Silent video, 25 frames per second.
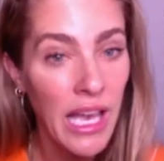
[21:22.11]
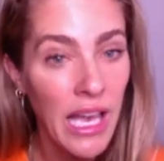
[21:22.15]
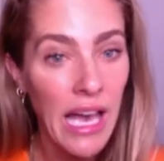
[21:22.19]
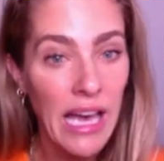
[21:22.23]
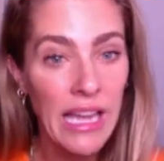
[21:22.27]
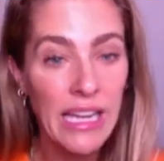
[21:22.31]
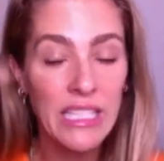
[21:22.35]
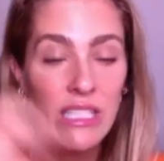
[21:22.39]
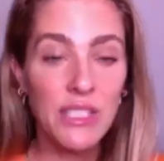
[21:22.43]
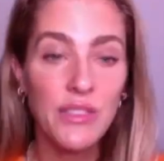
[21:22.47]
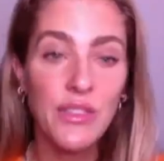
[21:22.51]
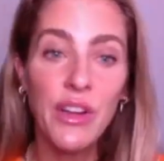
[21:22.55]

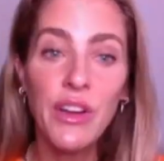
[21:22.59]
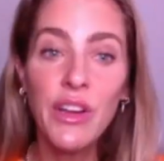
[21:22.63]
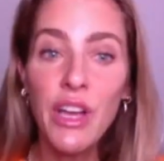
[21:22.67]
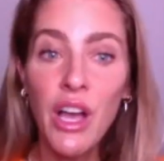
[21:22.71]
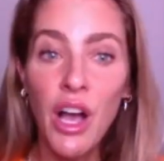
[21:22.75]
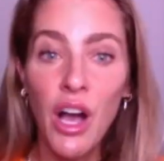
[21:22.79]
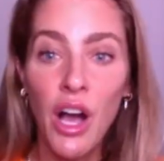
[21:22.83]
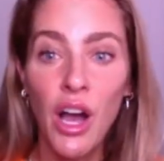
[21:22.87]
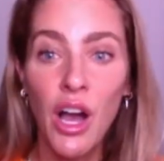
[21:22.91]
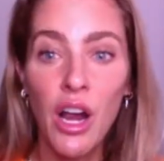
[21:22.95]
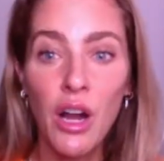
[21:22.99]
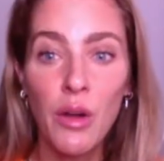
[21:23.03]
And it's very
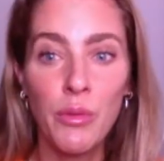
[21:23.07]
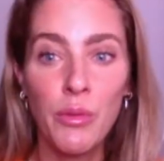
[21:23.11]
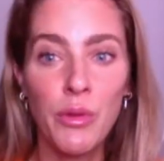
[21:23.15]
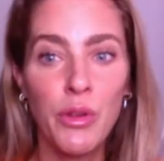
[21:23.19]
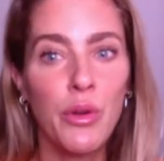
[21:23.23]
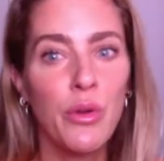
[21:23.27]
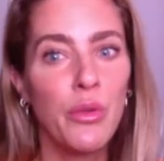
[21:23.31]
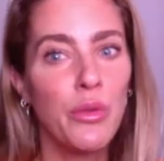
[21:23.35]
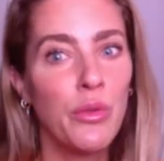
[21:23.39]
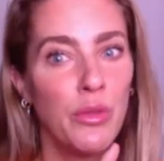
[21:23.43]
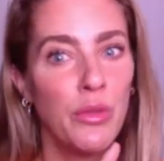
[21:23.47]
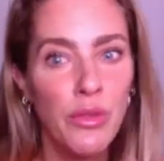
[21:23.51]
hard when you
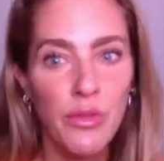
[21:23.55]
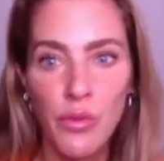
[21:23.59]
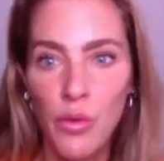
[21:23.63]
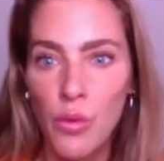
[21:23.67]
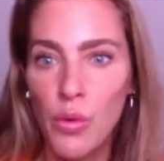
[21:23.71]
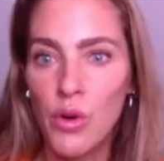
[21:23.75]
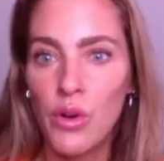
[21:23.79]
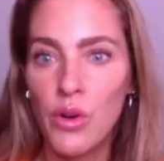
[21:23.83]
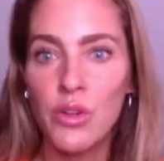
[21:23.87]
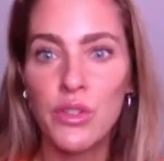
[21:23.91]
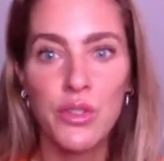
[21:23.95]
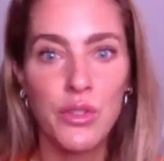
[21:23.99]
go through
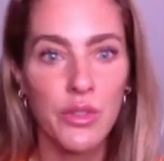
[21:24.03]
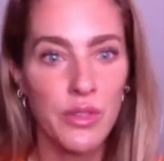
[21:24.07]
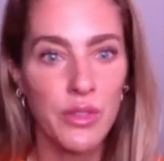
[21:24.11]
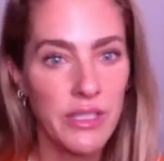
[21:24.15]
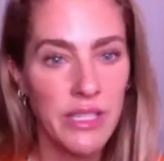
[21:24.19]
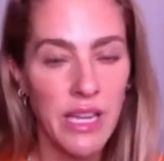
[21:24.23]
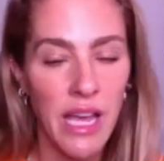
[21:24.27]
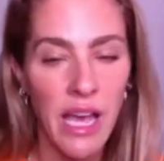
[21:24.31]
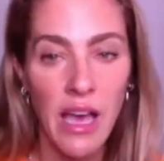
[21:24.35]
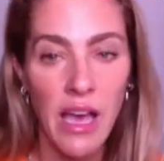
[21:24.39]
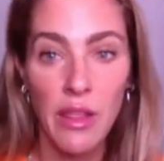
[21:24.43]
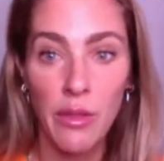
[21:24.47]
divorce or
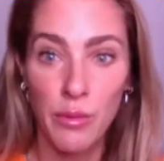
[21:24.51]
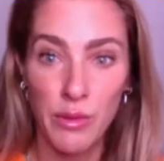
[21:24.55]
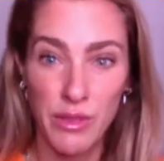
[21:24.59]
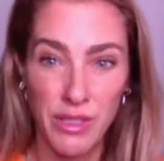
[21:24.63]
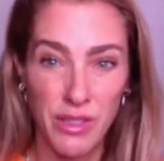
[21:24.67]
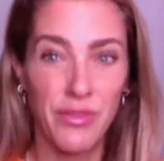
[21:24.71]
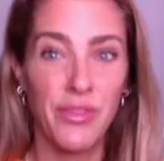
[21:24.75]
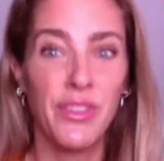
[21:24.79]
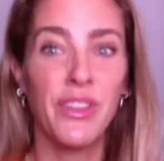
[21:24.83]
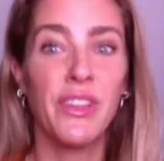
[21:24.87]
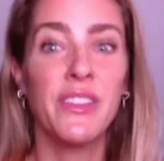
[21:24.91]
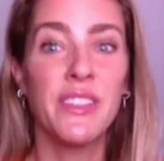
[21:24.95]
death, which
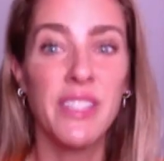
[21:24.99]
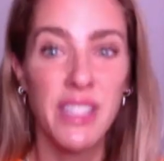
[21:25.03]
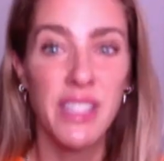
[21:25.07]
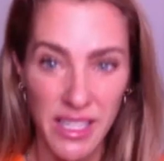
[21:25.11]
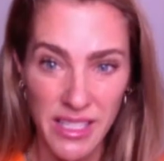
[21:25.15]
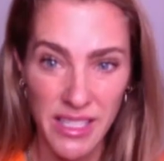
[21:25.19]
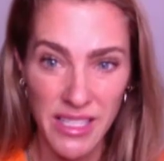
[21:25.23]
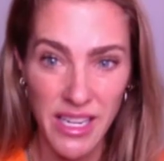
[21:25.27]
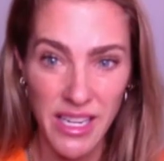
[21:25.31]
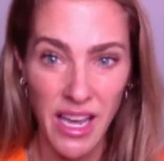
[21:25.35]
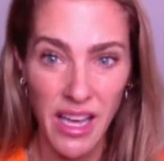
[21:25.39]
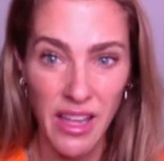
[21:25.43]
it feels like a
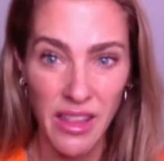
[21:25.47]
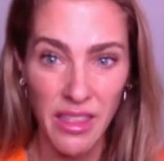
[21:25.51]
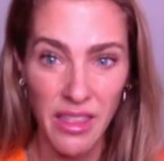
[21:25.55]
death,